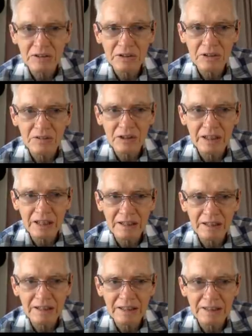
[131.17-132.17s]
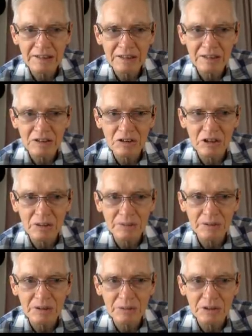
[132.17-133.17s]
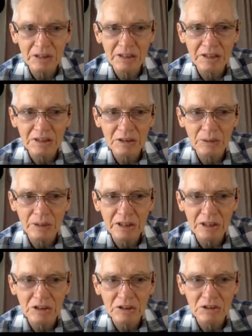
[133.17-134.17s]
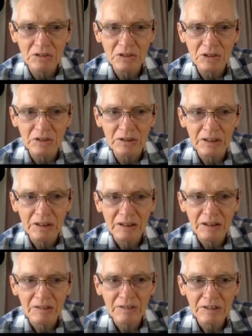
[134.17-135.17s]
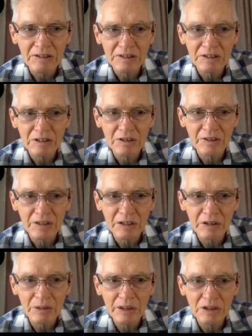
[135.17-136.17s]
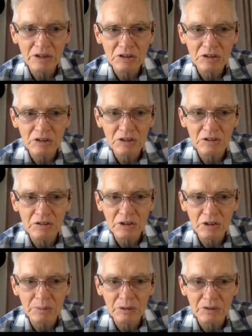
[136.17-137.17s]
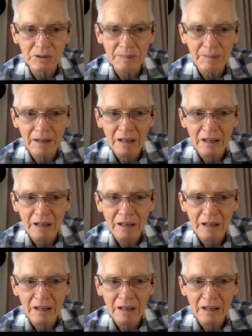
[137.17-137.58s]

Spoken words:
you've got other things at the top, simultaneous equations, you've got solving equations in 2 variables.